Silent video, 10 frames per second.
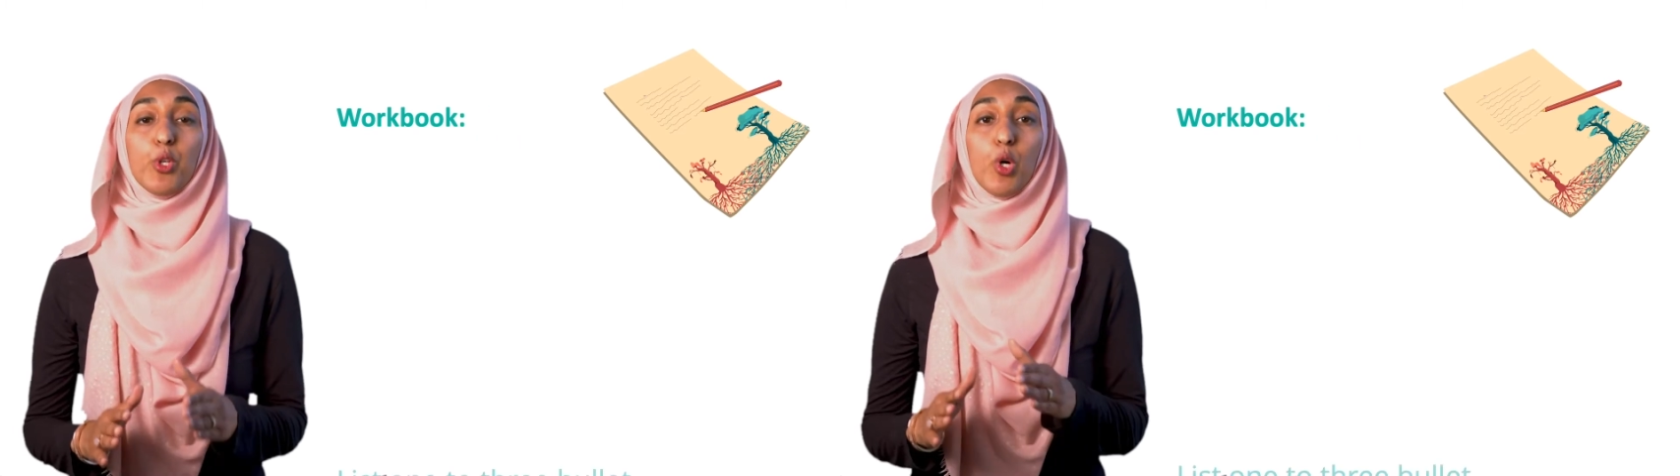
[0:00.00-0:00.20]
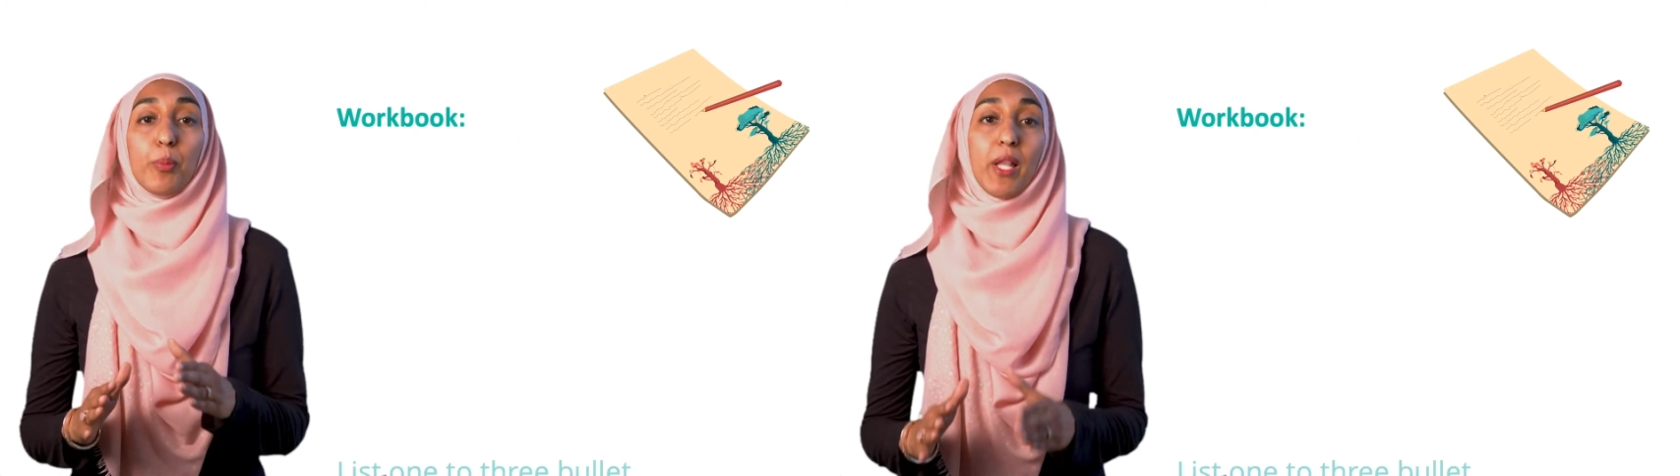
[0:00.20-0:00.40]

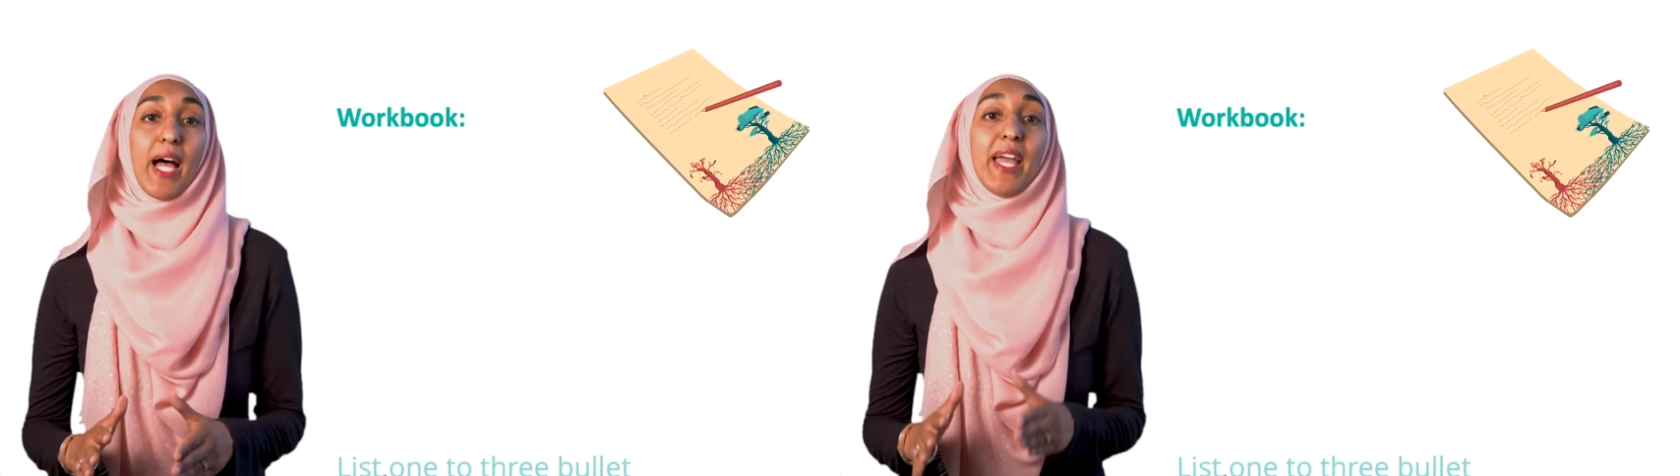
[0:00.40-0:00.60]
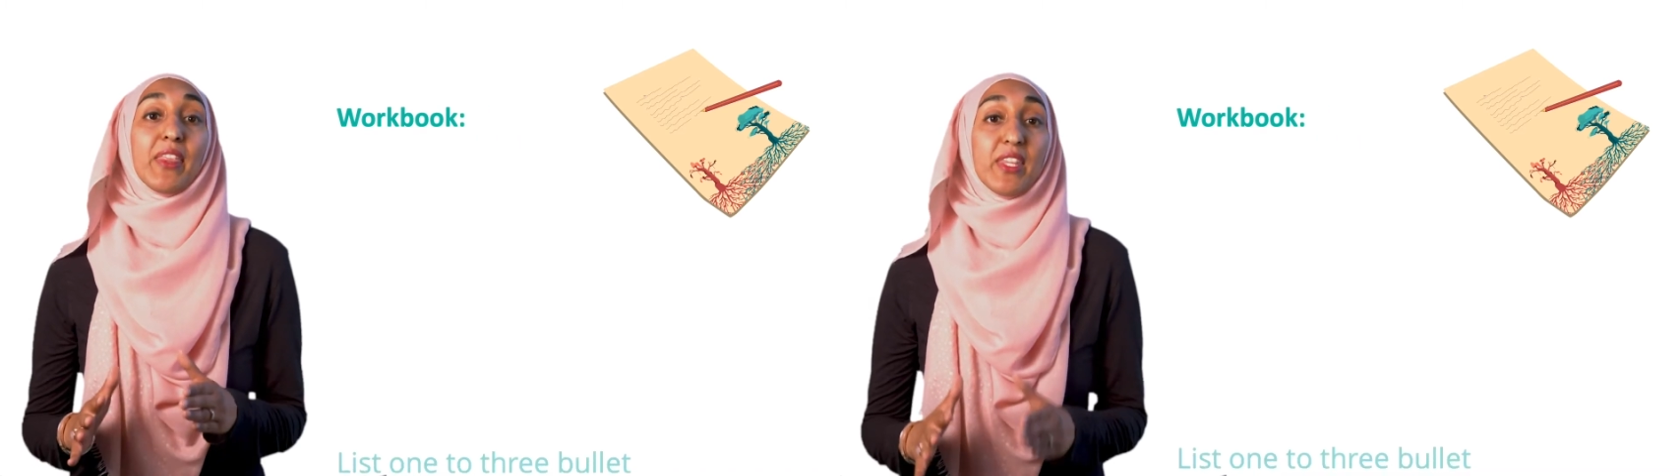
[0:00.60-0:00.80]
you
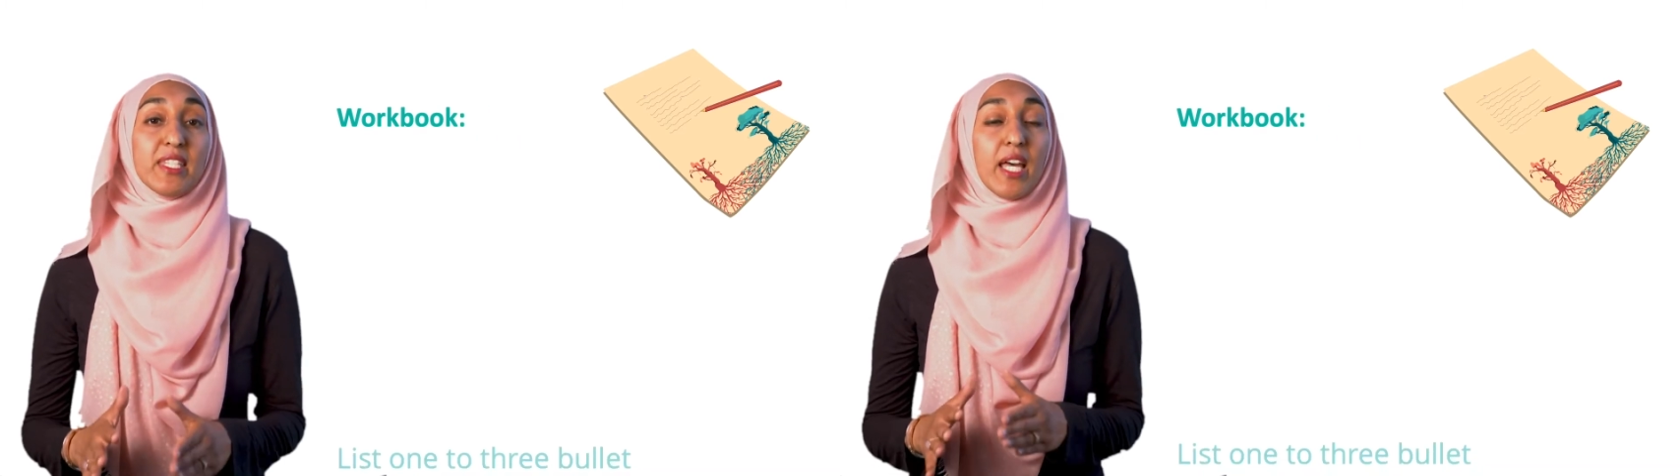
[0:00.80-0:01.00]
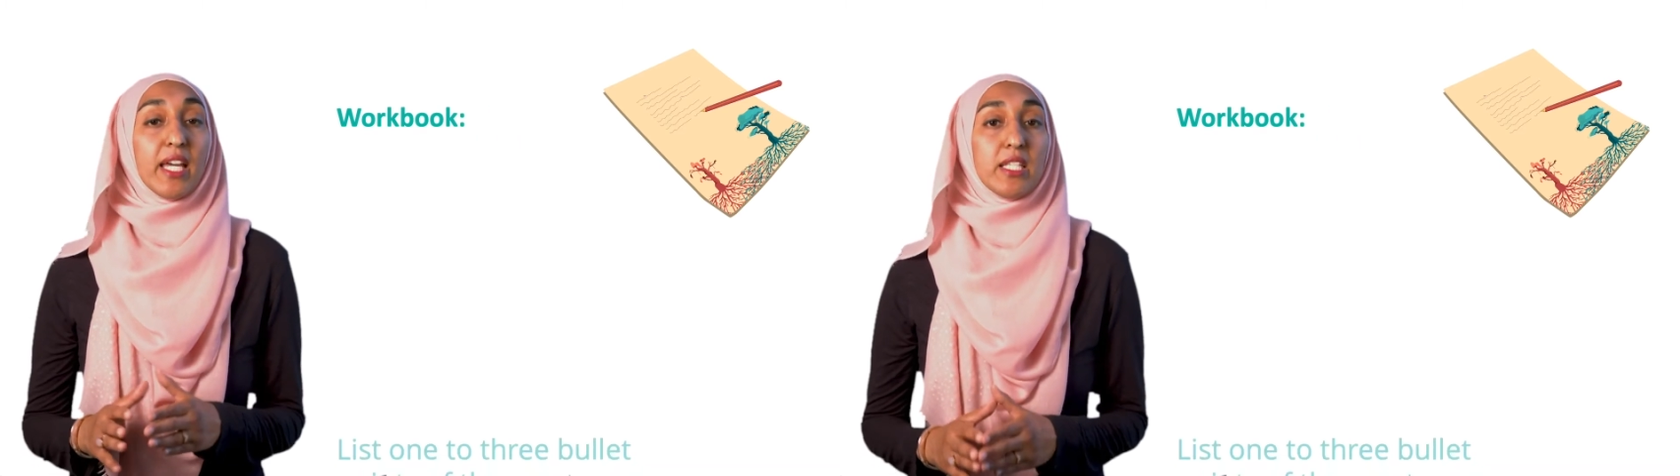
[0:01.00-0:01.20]
apply
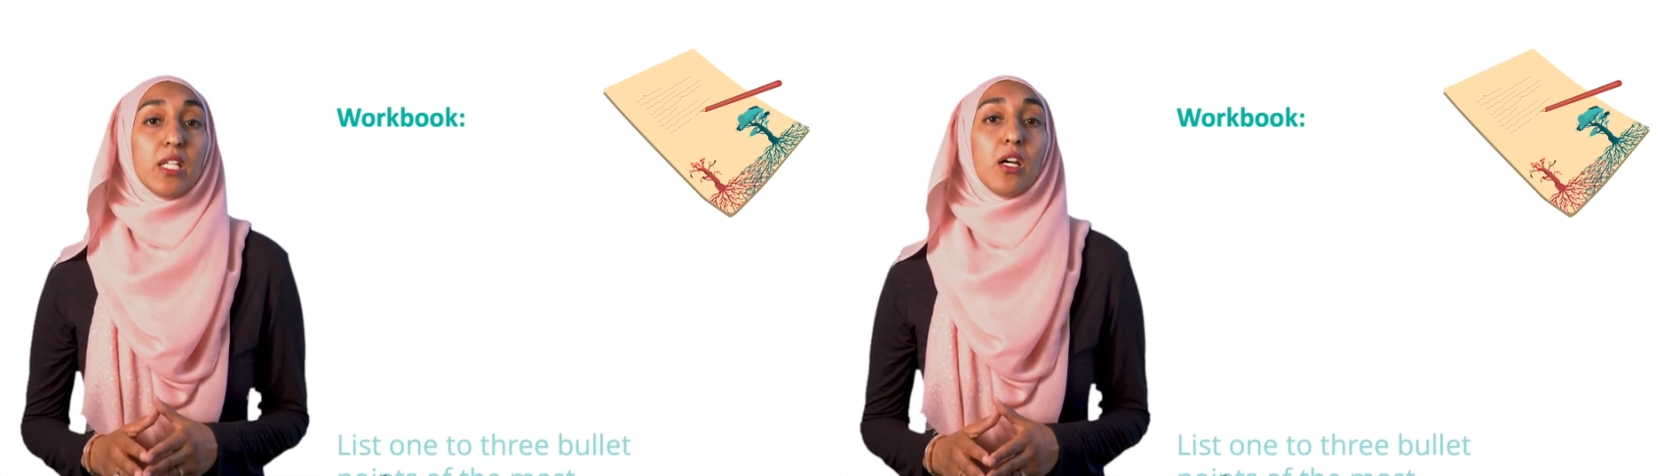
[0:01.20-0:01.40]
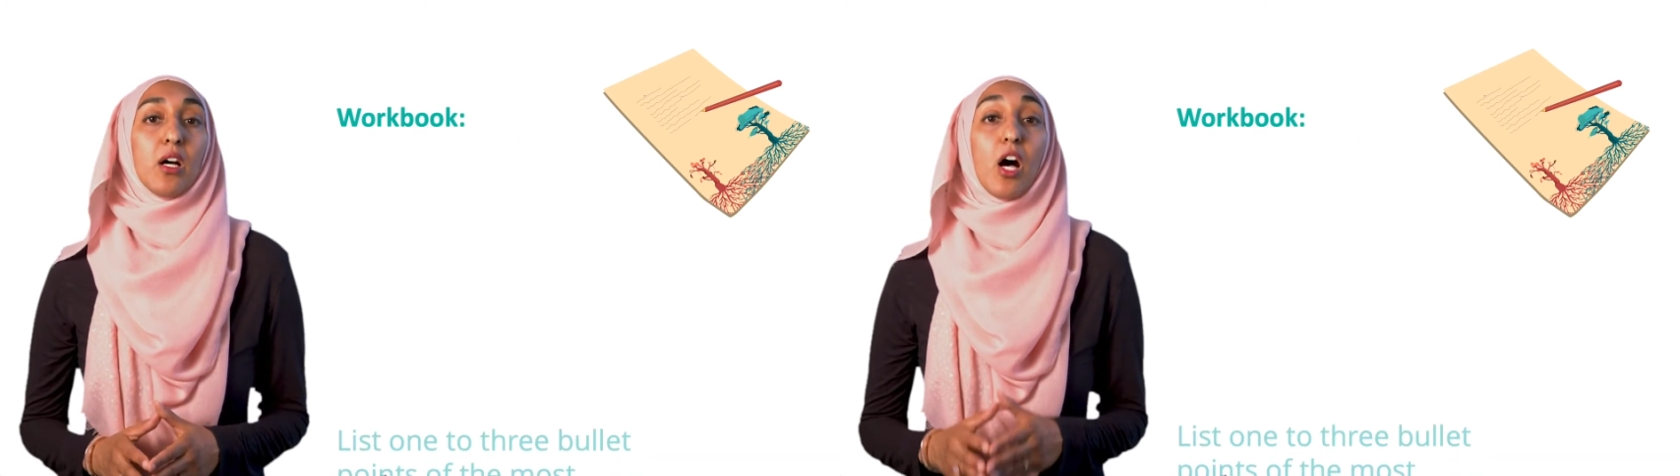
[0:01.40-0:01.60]
this idea